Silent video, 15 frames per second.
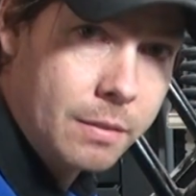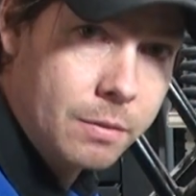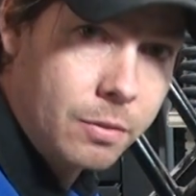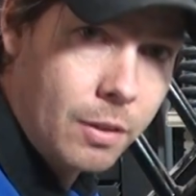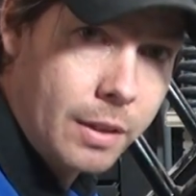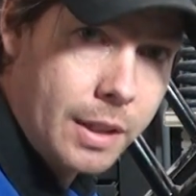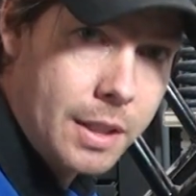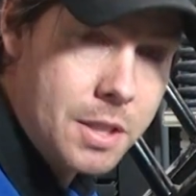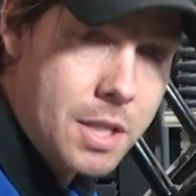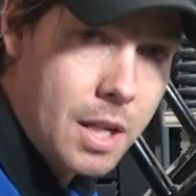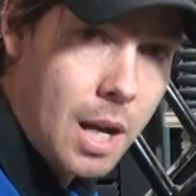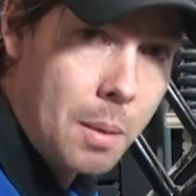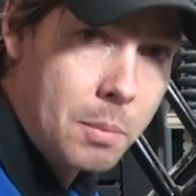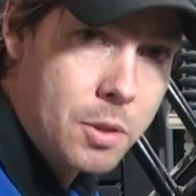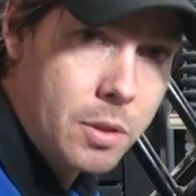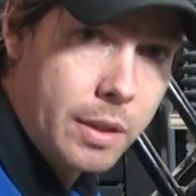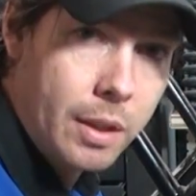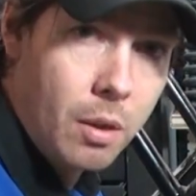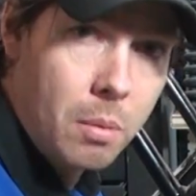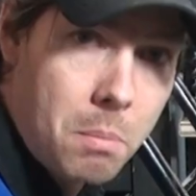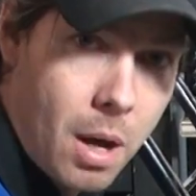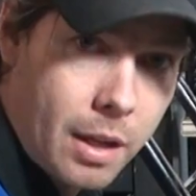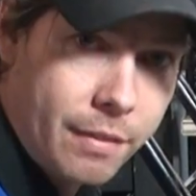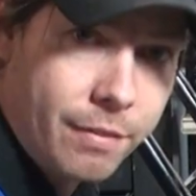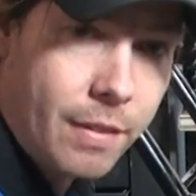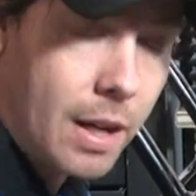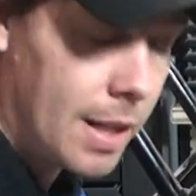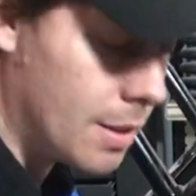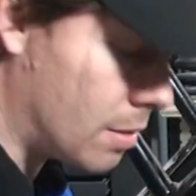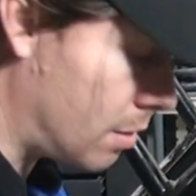front end geometry
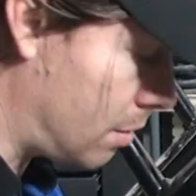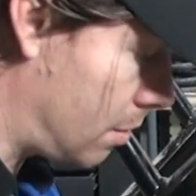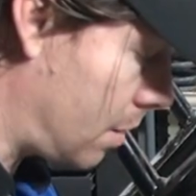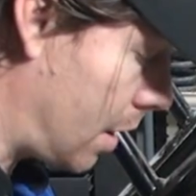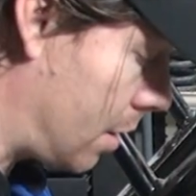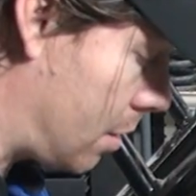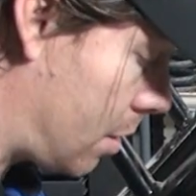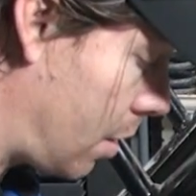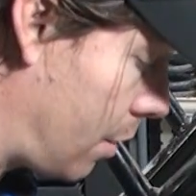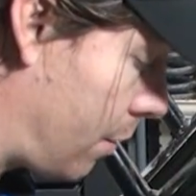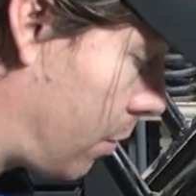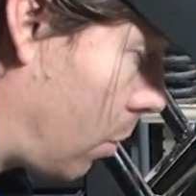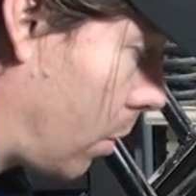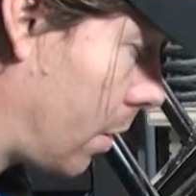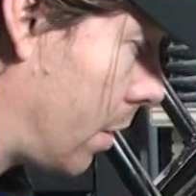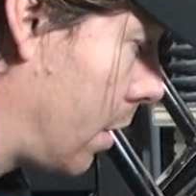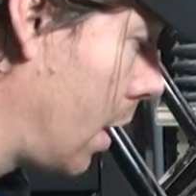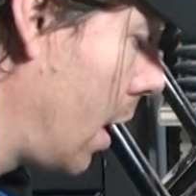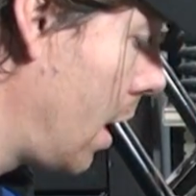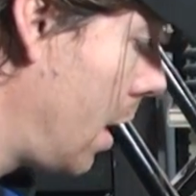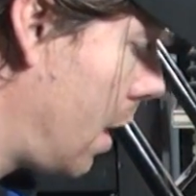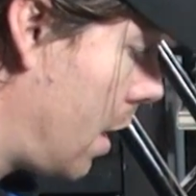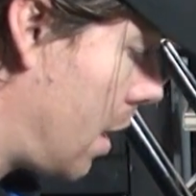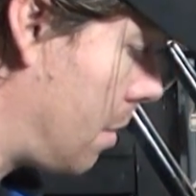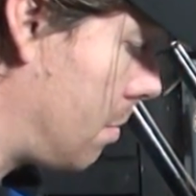modifieds and so forth.